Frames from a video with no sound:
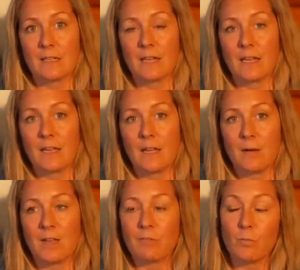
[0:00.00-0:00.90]
like
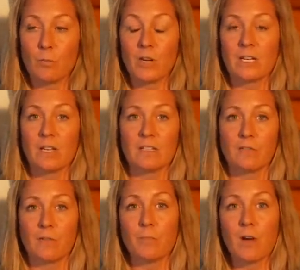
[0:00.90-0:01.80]
if they're working on
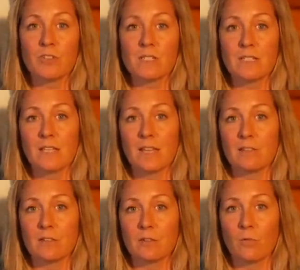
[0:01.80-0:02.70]
different projects
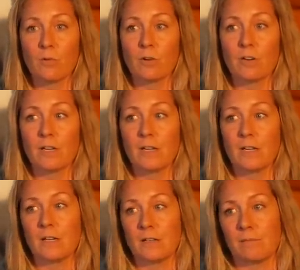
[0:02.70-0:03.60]
together, or,
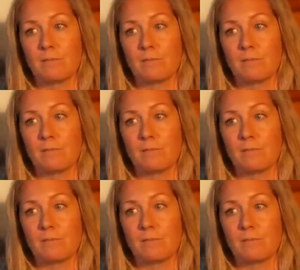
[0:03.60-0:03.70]
you know,